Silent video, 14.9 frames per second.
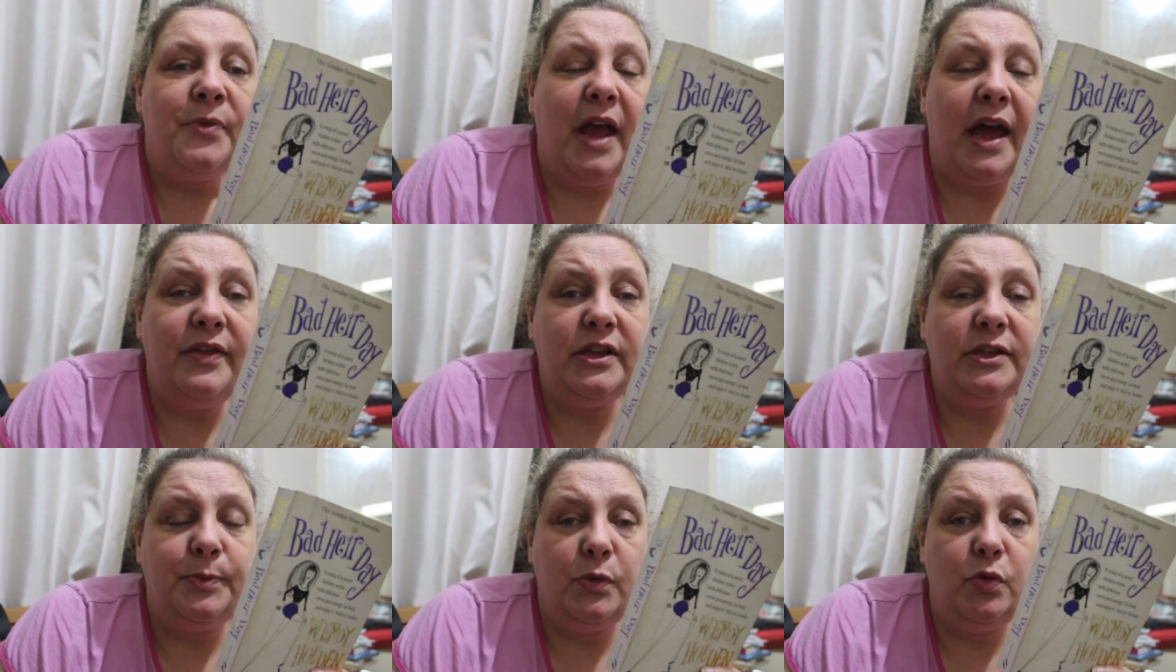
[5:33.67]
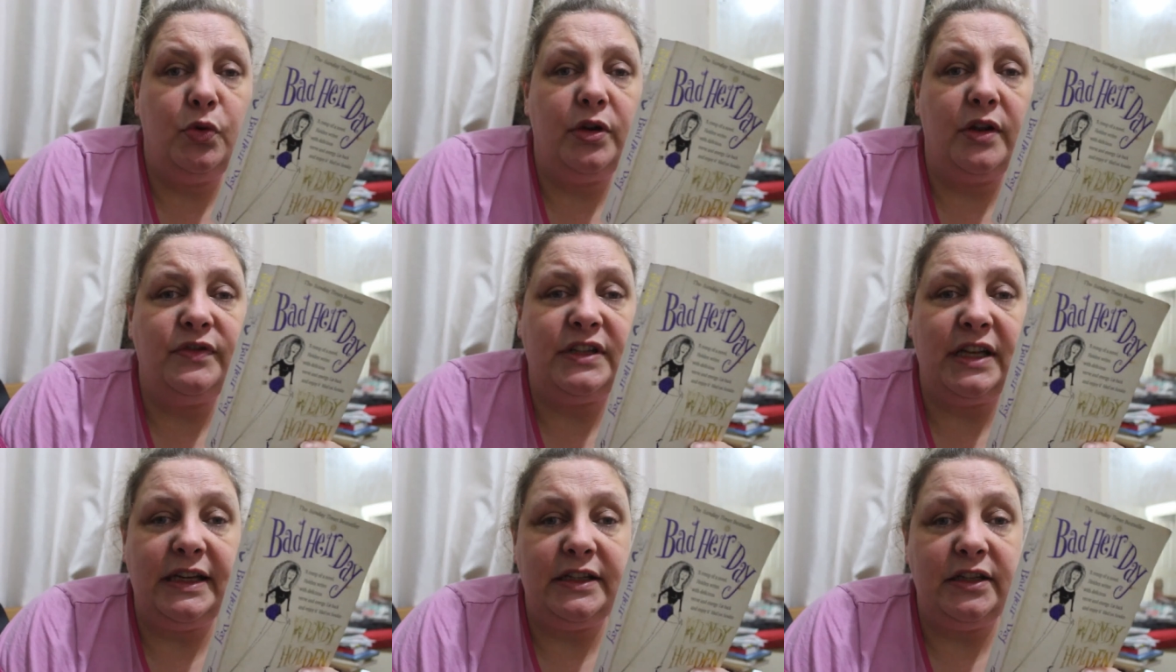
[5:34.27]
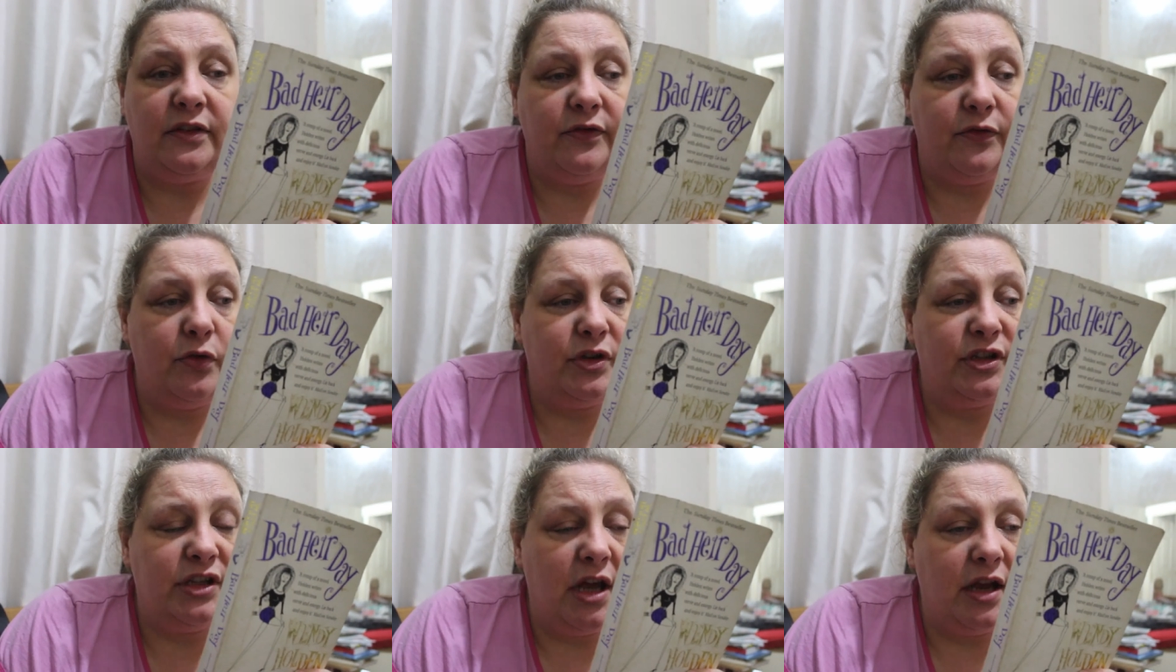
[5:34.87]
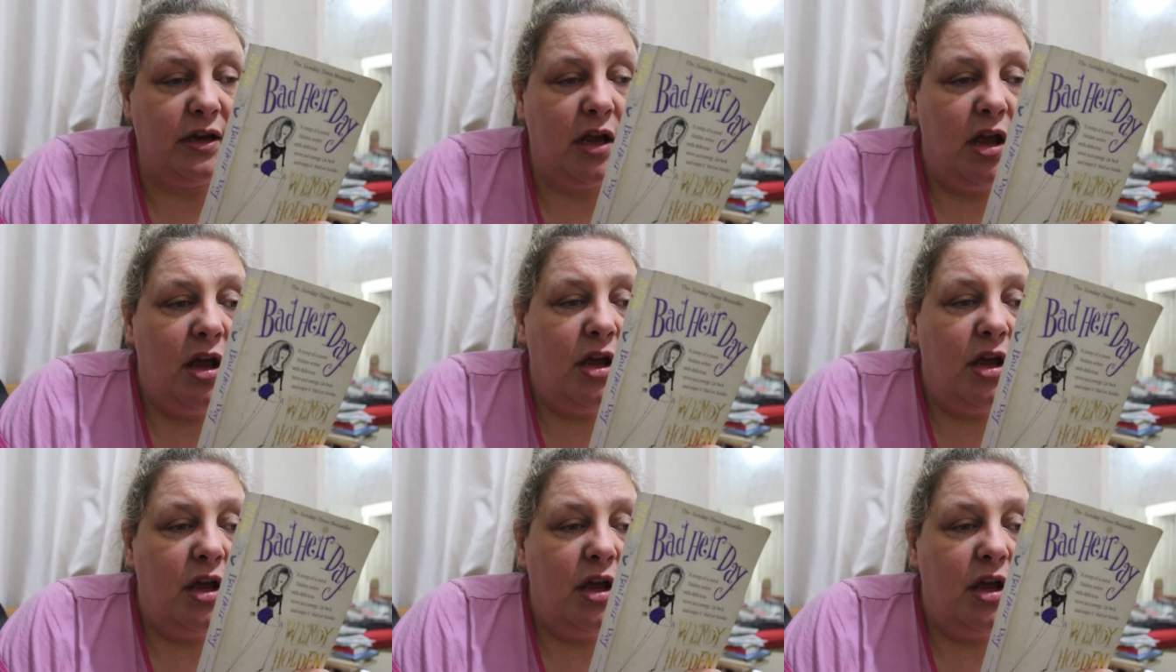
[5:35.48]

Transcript: and the spawn of Satan for a son.